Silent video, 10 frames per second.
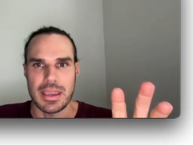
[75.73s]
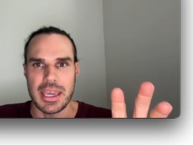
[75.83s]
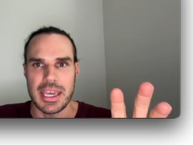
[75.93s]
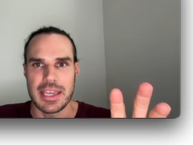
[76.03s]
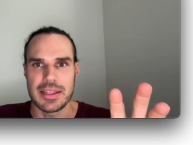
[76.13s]

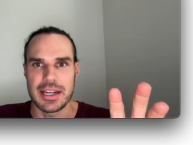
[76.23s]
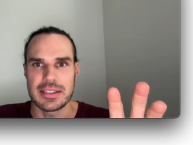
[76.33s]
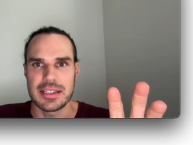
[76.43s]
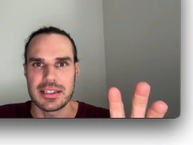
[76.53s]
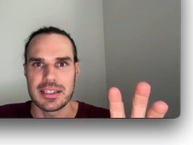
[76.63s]
And then I
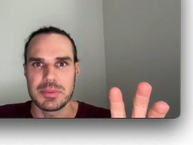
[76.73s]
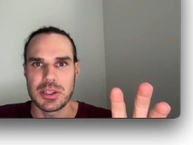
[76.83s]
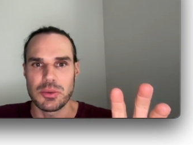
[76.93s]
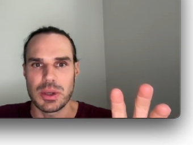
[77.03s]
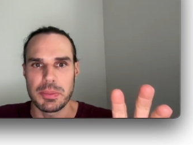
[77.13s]
said, give me
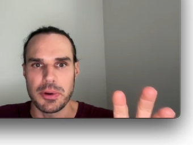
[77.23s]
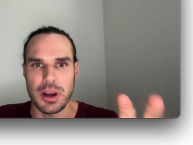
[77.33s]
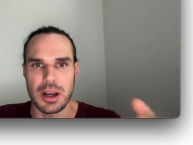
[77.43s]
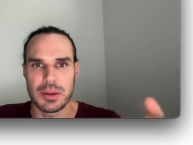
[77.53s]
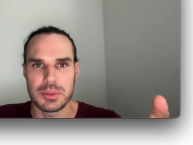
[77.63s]
three
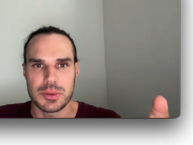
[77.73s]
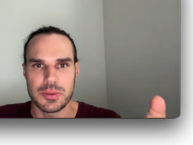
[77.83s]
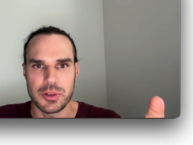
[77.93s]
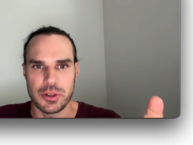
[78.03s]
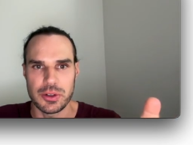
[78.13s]
prompts
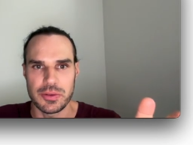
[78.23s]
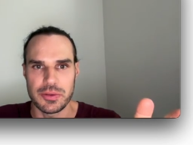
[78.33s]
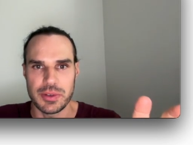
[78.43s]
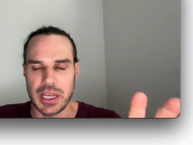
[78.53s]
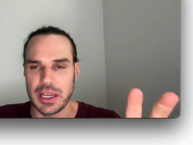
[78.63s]

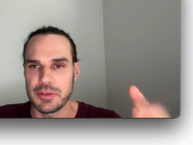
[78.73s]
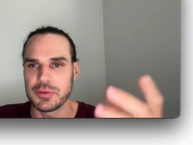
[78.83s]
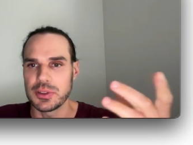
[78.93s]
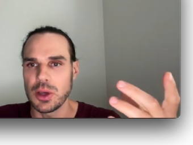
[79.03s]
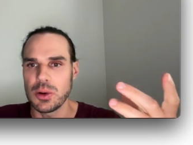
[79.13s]
for uh,
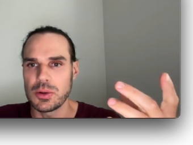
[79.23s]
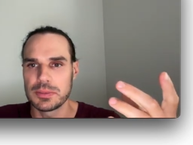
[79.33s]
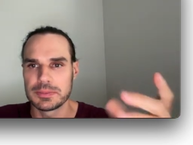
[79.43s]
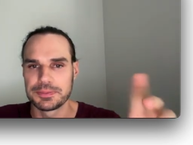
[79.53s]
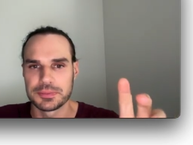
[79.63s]

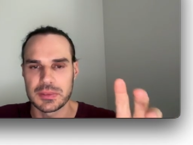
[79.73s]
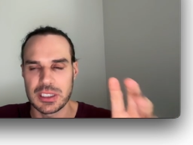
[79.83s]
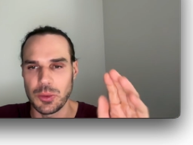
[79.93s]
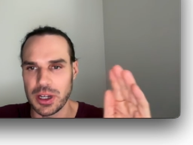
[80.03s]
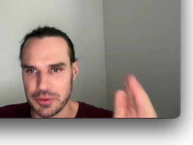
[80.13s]
flow.
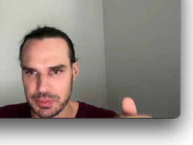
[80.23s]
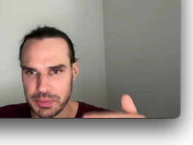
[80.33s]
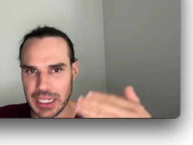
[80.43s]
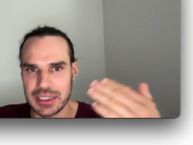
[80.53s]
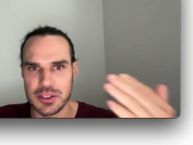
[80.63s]
So I want to
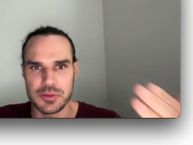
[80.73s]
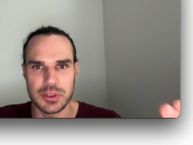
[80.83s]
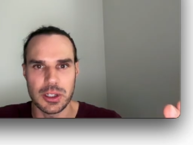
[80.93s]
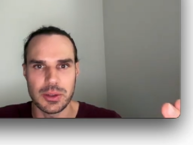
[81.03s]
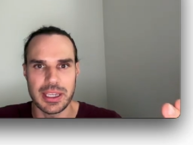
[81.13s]
make this
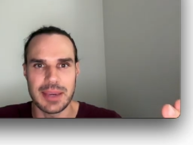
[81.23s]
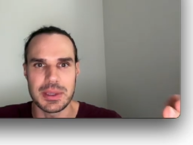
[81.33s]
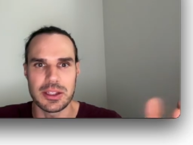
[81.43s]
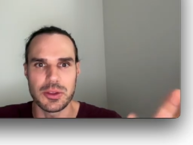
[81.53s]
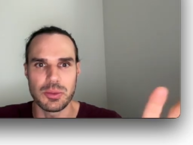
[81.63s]
flow. It gave
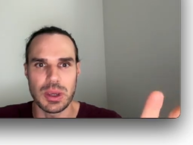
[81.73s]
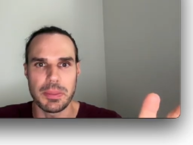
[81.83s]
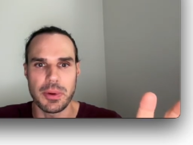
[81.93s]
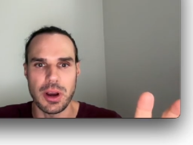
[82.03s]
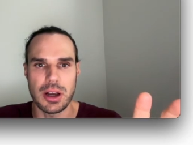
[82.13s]
me the three
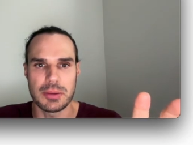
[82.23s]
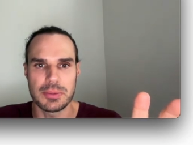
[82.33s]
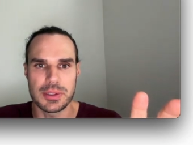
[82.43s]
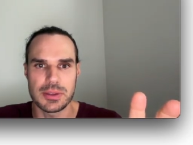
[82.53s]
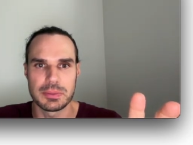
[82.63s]

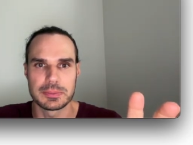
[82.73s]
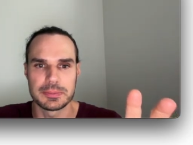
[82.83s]
prompts.